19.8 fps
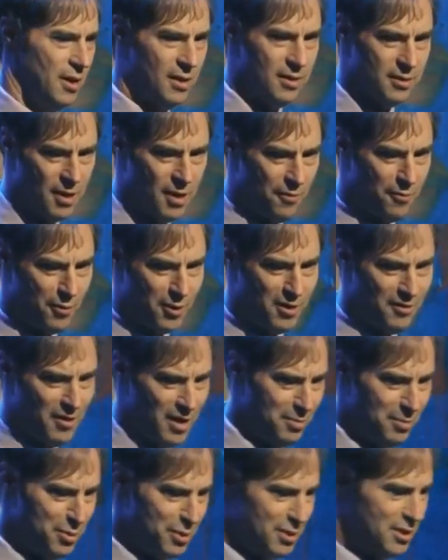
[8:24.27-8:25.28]
And the software
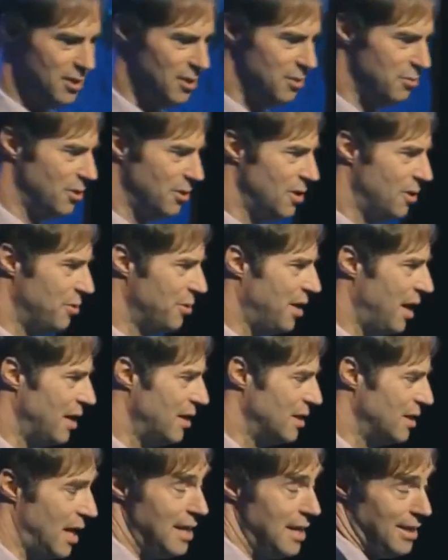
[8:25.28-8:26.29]
developers here will know what that
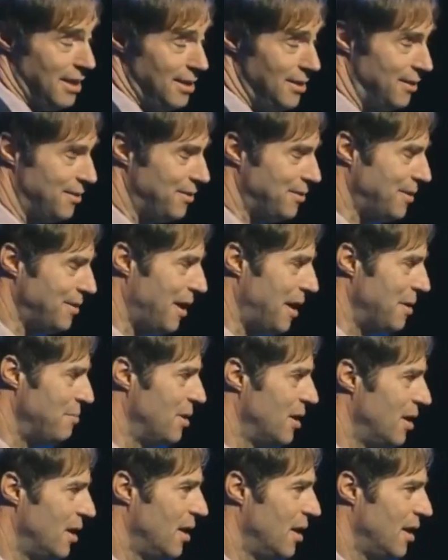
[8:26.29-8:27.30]
is. I didn't at the time.
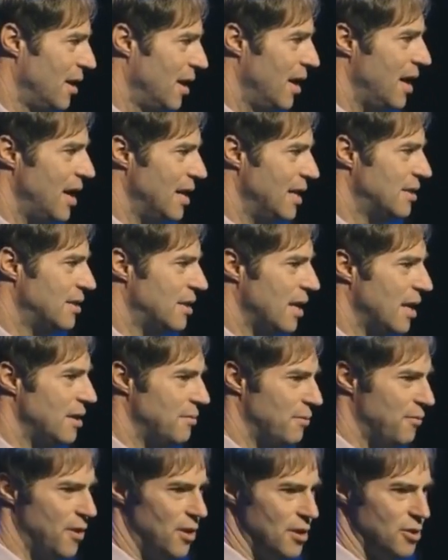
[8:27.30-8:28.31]
And he
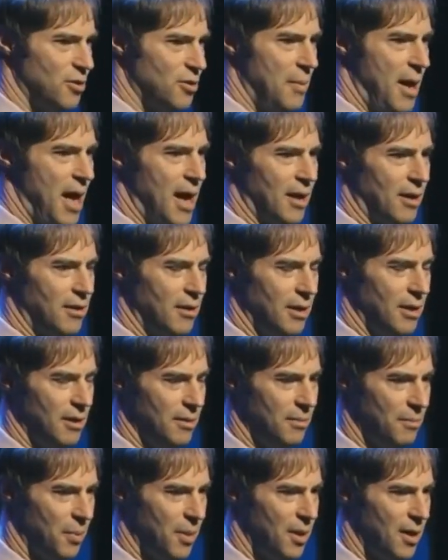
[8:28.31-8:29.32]
said very dramatically,
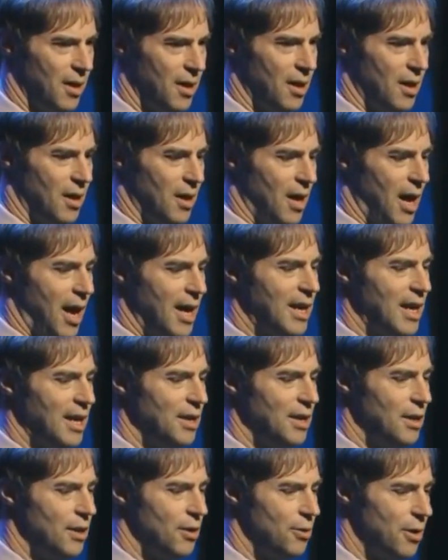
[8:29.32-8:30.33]
I get
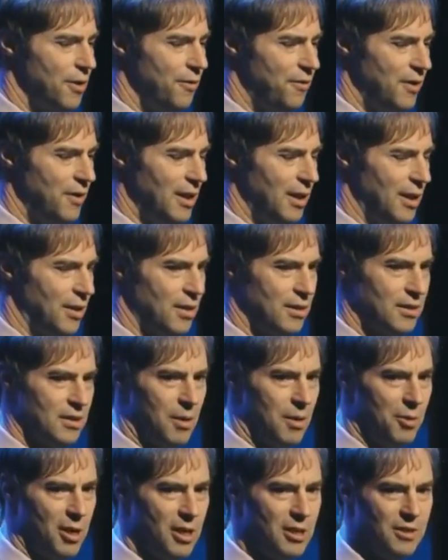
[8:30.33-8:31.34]
an eerie feeling that
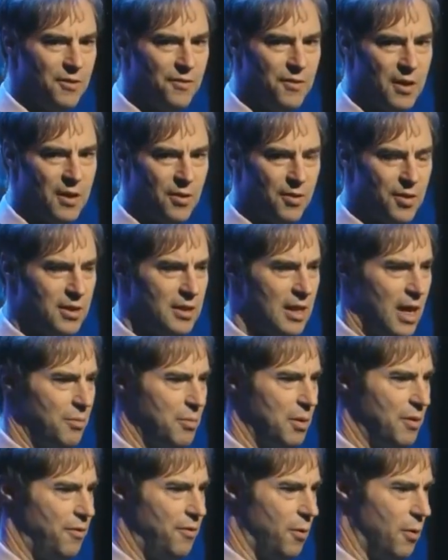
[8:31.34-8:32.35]
someone has figured this
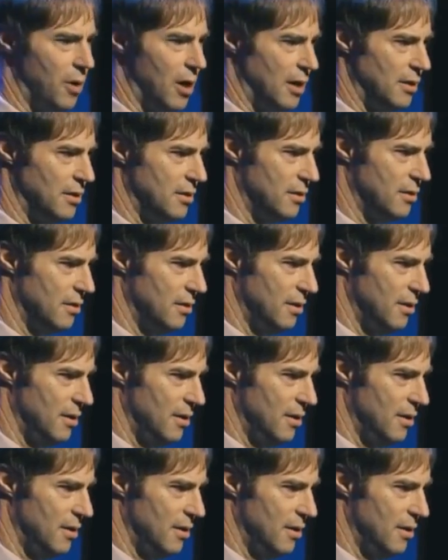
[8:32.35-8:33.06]
out before us.